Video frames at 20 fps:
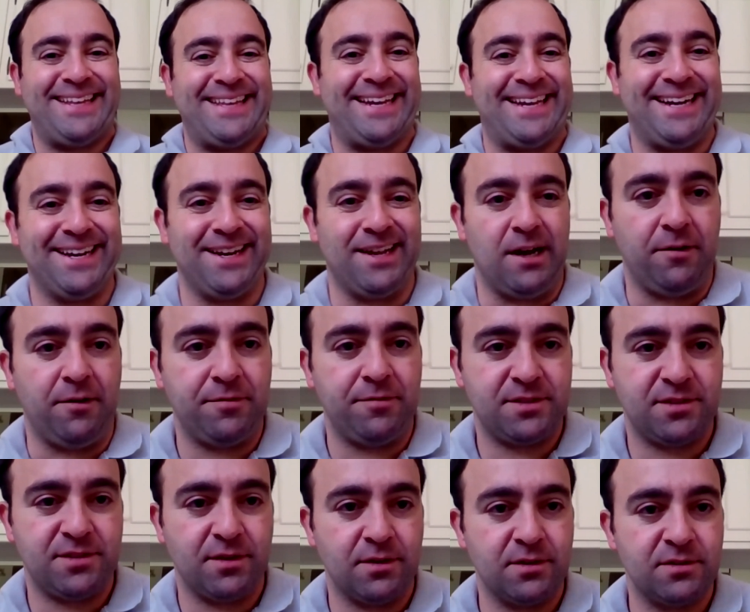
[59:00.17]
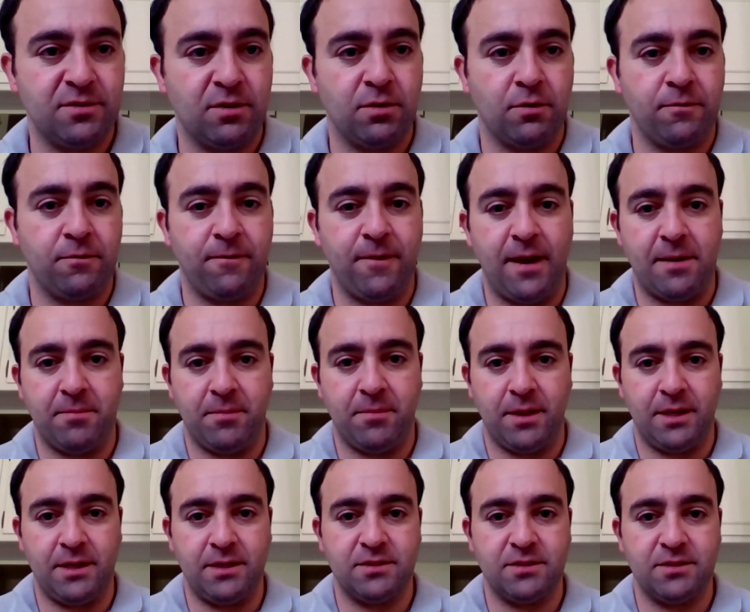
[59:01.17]
non-officers or their
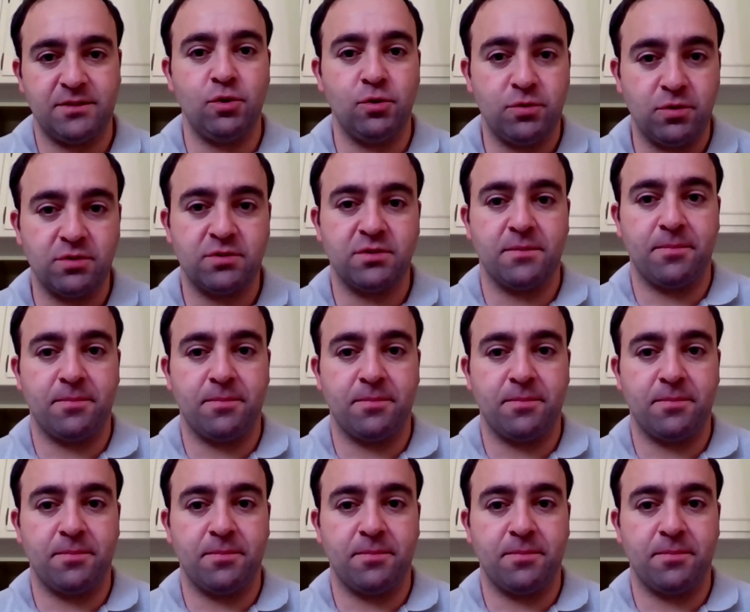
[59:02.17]
families do to